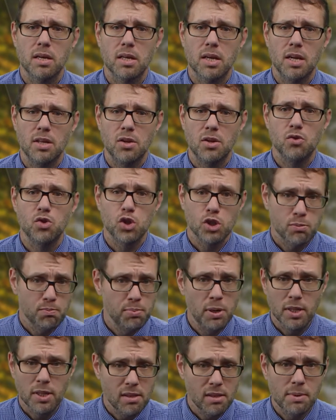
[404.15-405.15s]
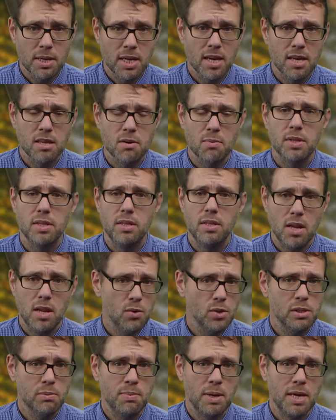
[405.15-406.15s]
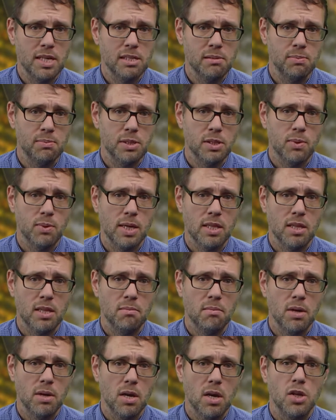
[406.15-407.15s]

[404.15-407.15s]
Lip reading: Can you just put them together with no space between them?